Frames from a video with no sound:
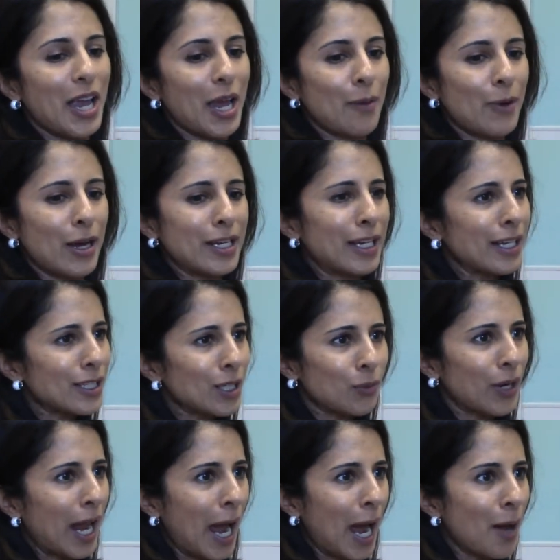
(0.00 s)
And my dad's
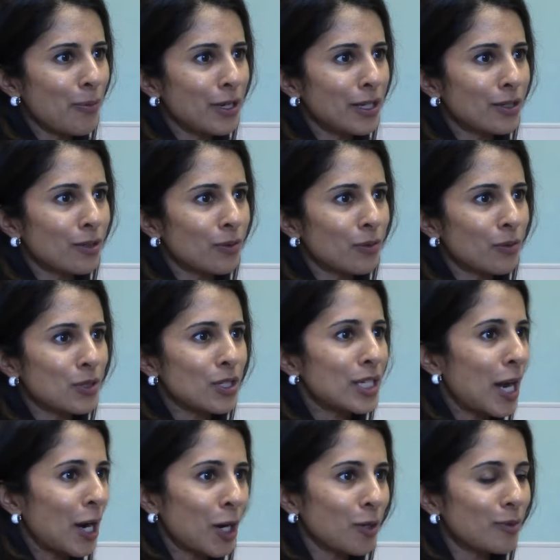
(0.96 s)
like, what happened? It was
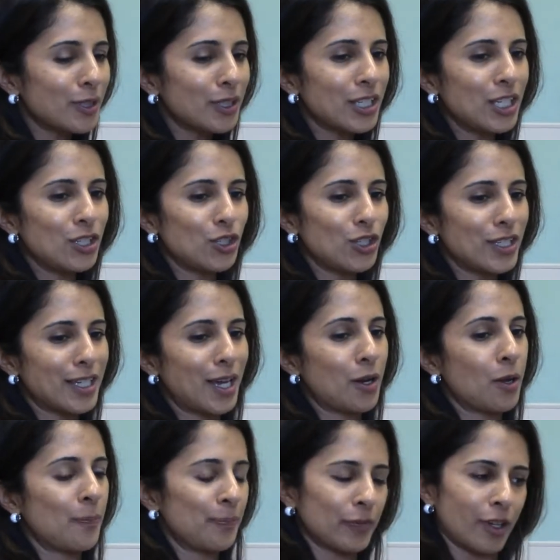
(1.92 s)
terrible. And she
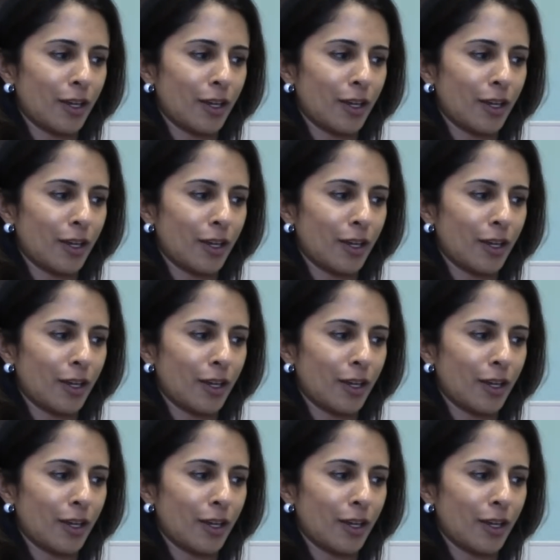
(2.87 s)
said,